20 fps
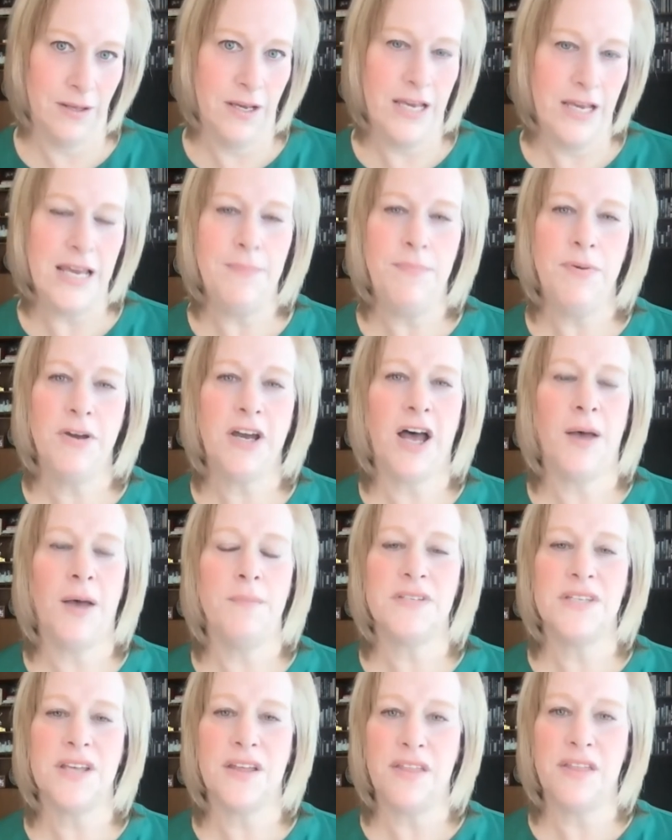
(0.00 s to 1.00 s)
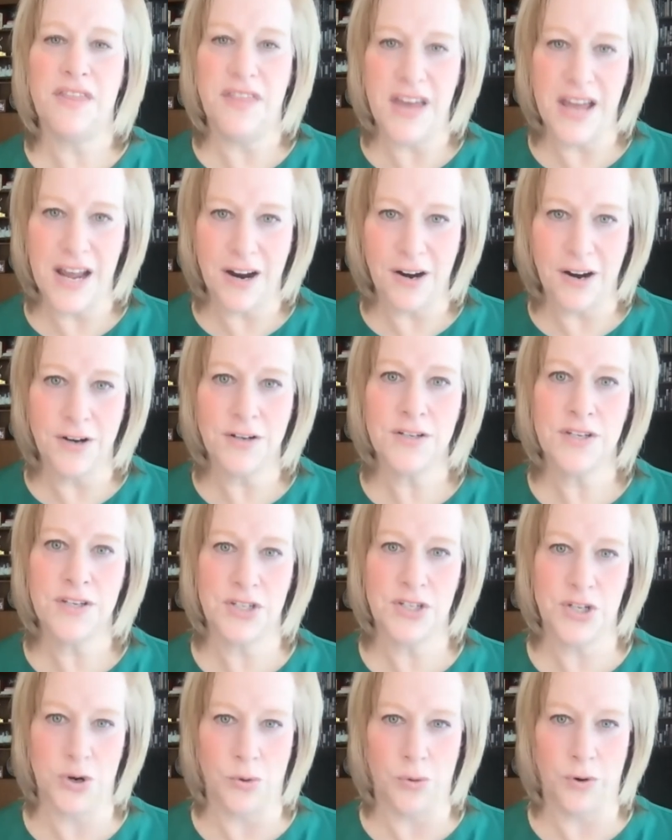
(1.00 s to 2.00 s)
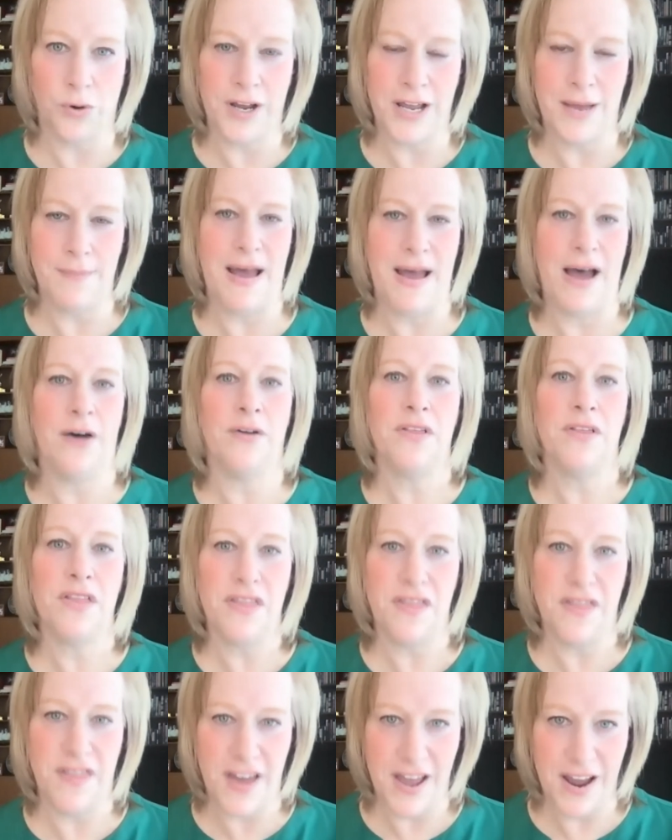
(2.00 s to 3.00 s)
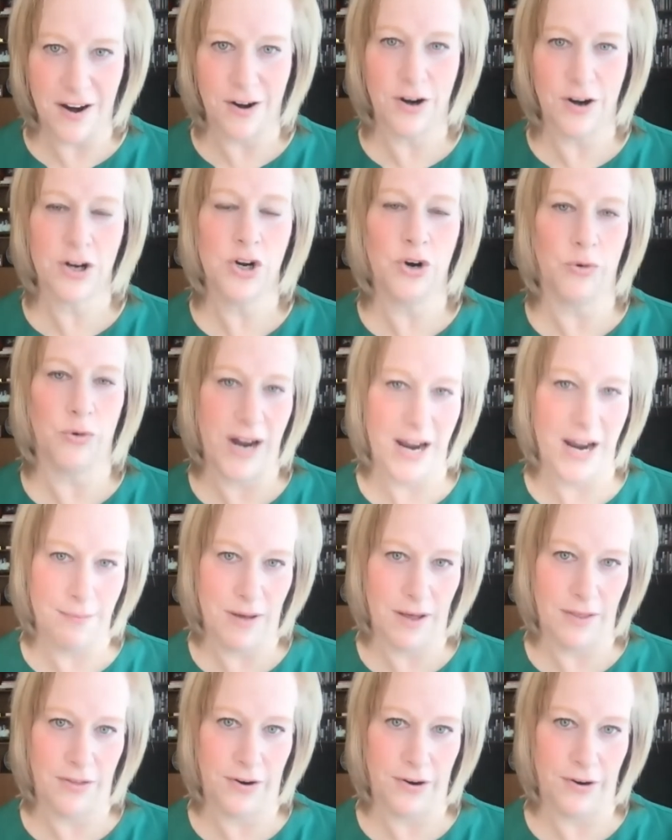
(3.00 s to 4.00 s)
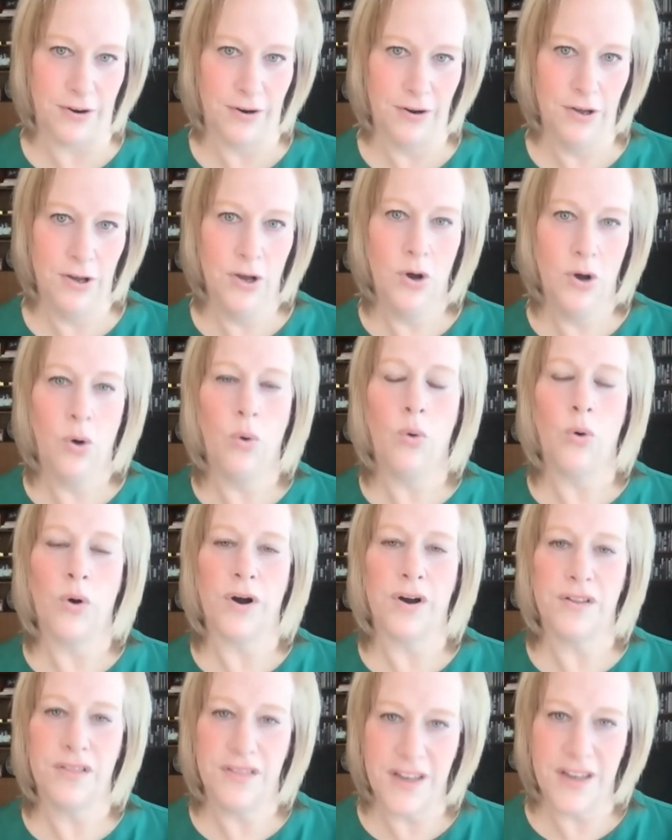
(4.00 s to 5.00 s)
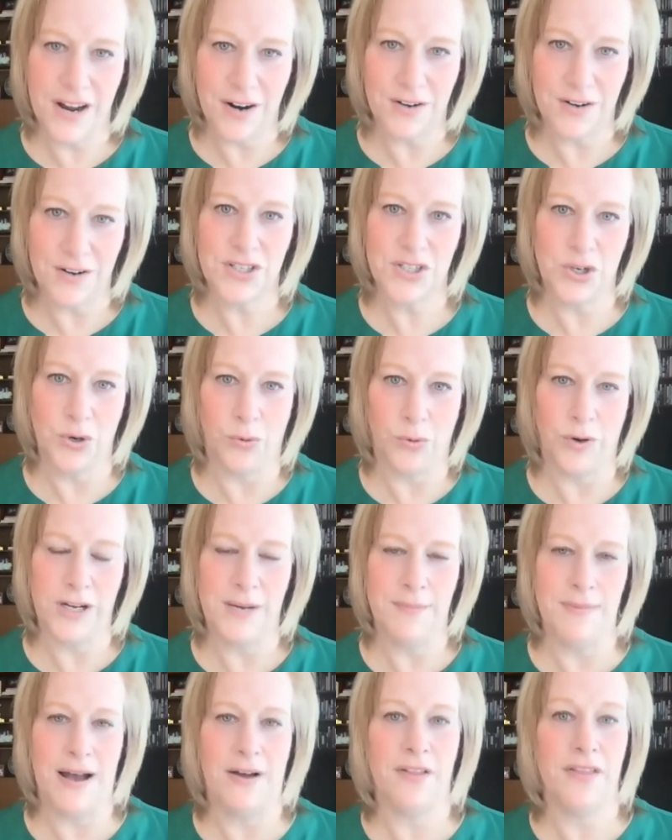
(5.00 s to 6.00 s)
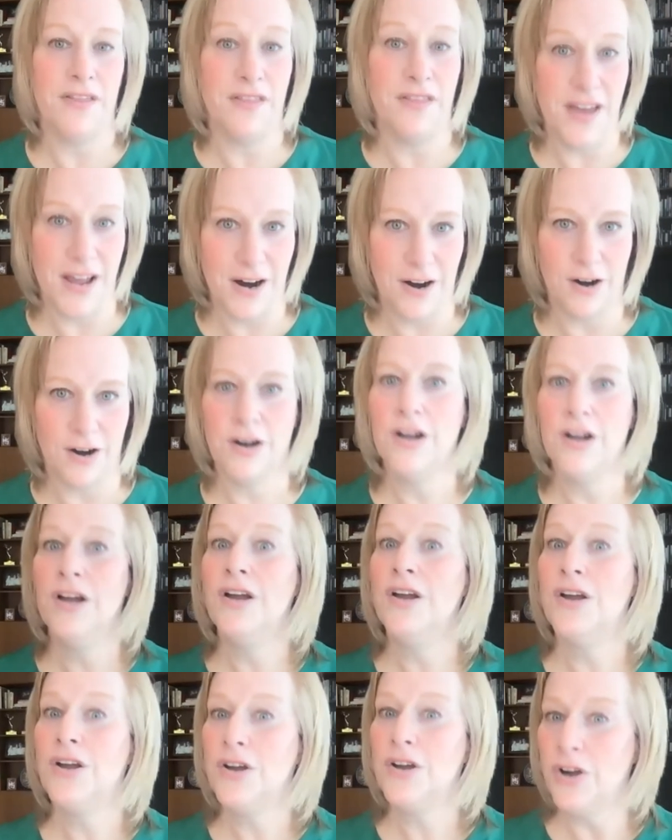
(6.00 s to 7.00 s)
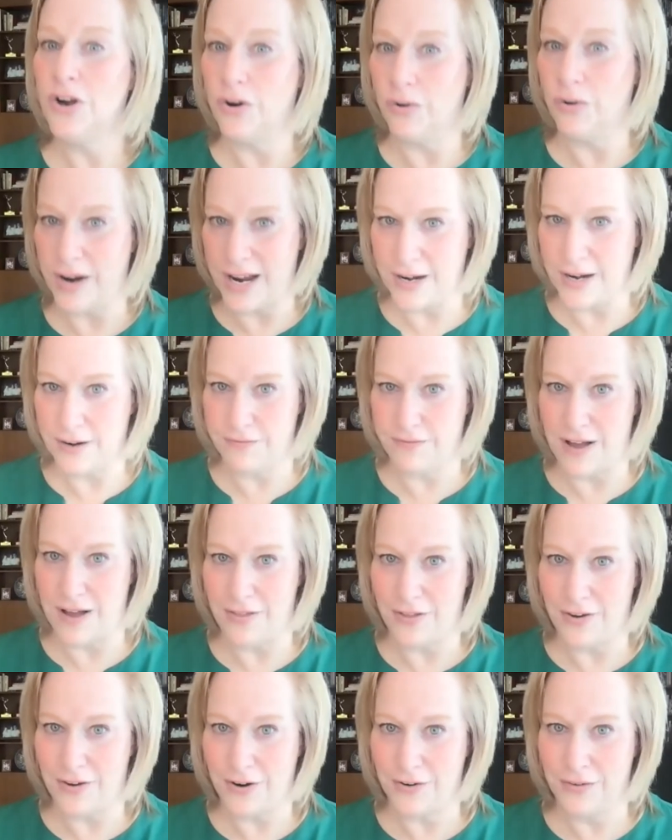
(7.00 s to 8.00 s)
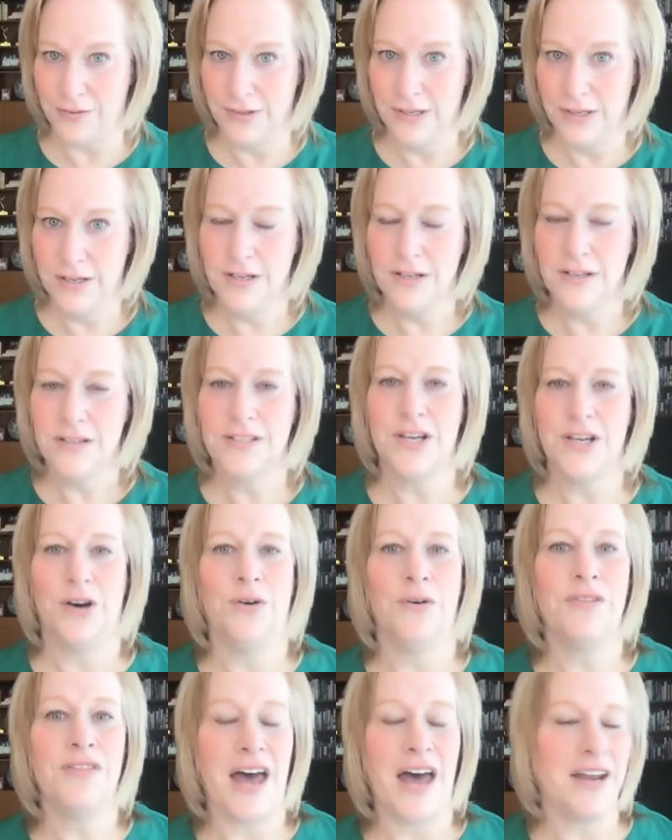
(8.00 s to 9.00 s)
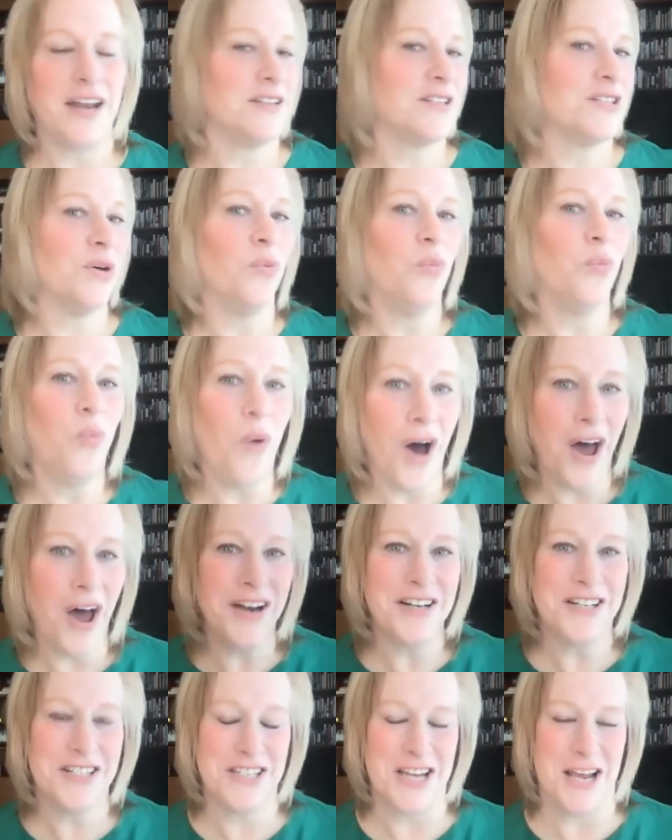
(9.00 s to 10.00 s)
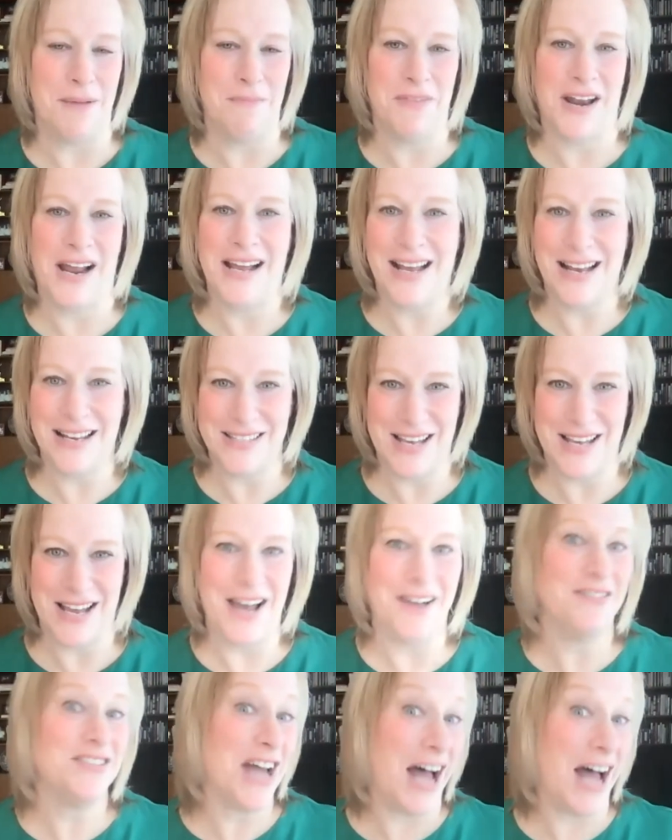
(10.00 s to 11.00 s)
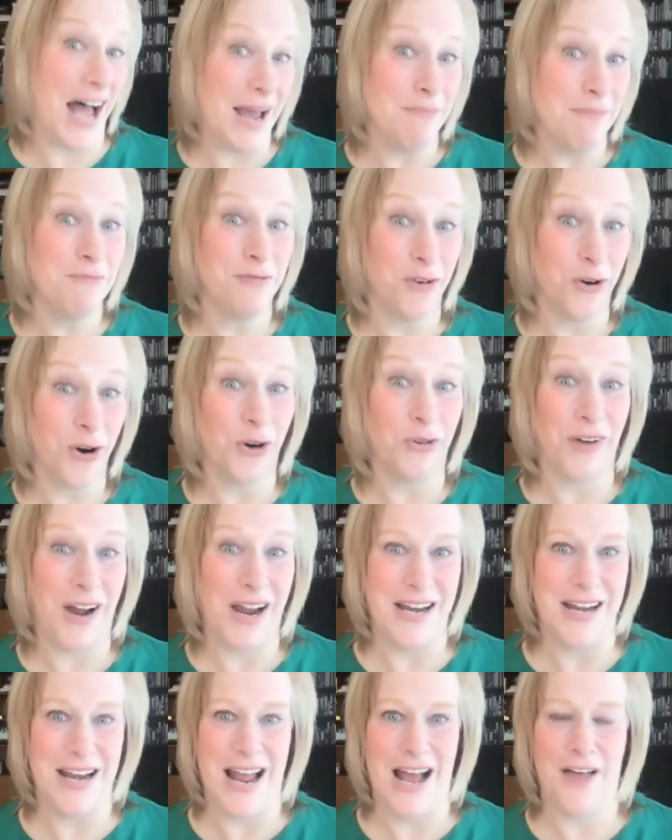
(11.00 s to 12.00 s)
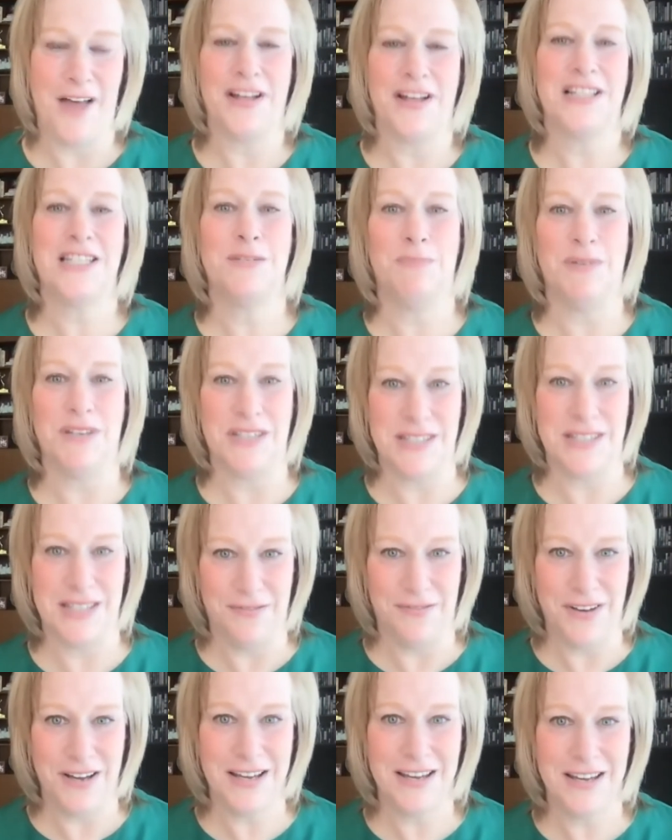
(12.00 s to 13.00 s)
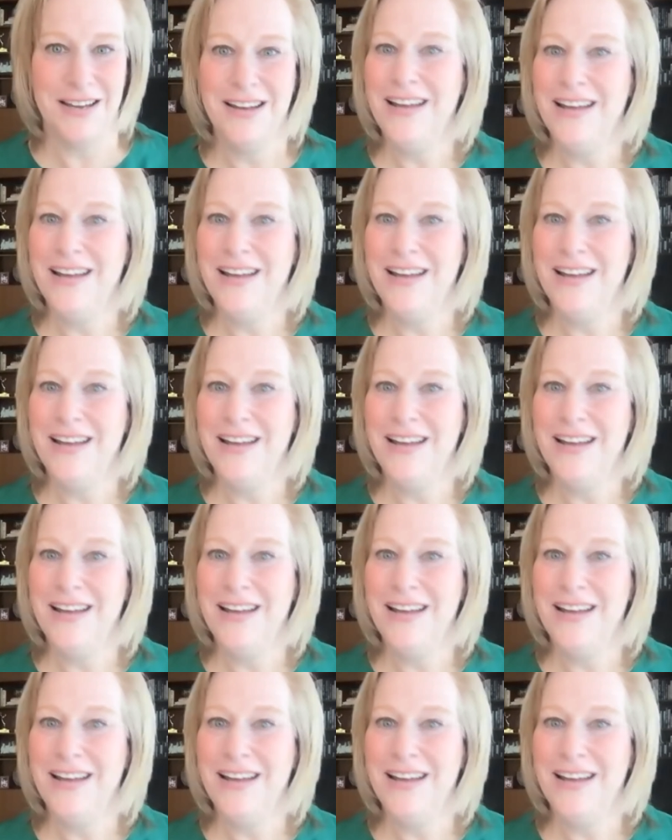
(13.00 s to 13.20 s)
It becomes their story about their grandmother or their story about their grandfather. So that is the one tip that I guess I have time for right now that's specific.